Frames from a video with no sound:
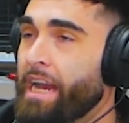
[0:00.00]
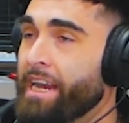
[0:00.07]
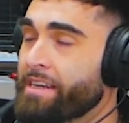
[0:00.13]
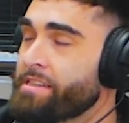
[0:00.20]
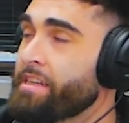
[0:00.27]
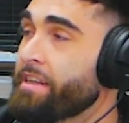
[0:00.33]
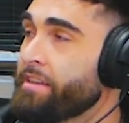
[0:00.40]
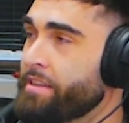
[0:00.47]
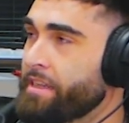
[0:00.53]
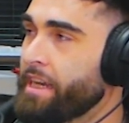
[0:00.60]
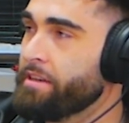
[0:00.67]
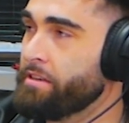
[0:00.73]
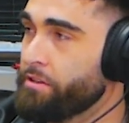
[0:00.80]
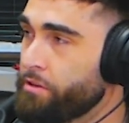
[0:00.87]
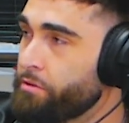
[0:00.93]
accidentally
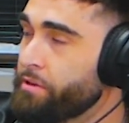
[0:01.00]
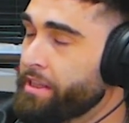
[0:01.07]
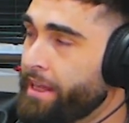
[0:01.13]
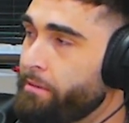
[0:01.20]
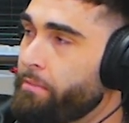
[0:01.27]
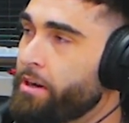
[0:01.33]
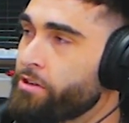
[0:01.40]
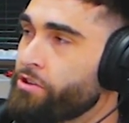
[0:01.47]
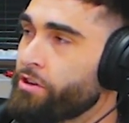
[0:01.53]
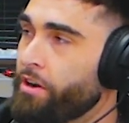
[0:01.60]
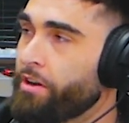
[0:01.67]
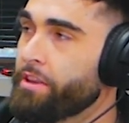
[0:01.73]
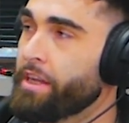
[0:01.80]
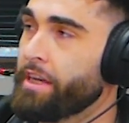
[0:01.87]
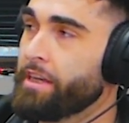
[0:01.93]
doing that mantra
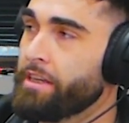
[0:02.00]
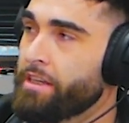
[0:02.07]
all day.